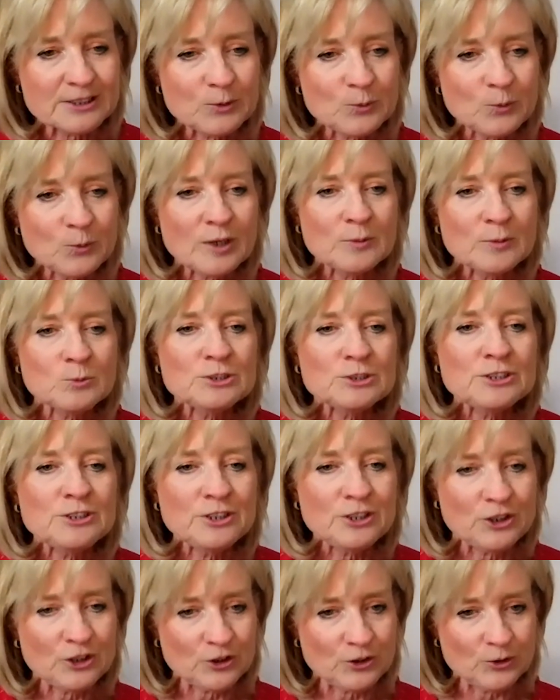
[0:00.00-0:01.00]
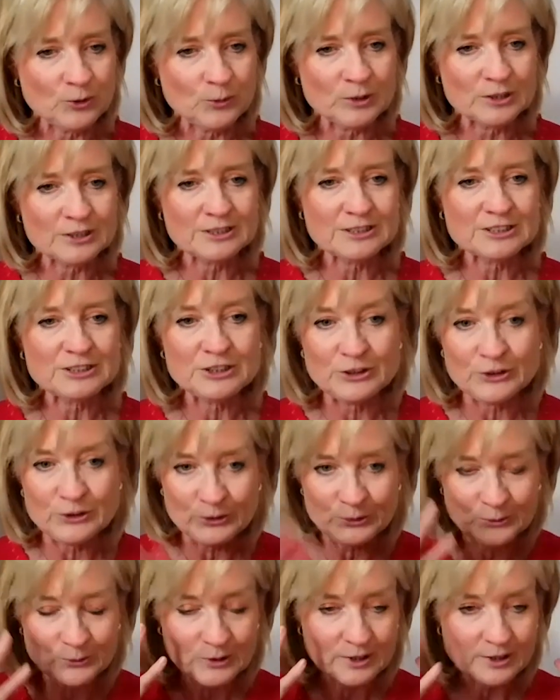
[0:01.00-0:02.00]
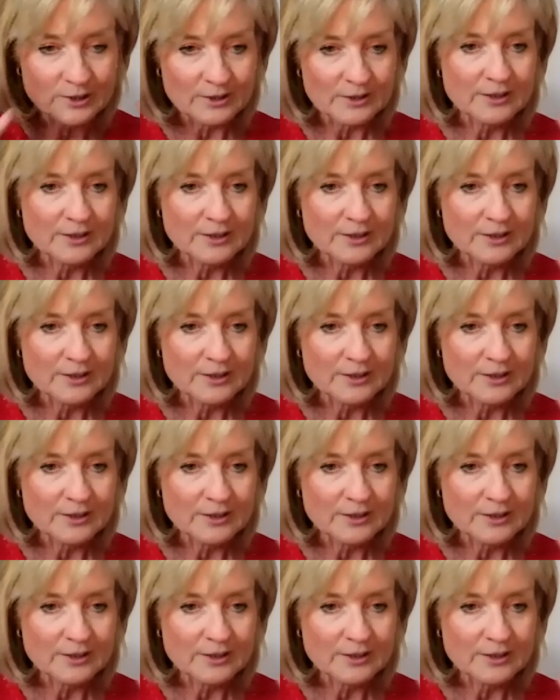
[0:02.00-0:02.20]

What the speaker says: So why wouldn't you want to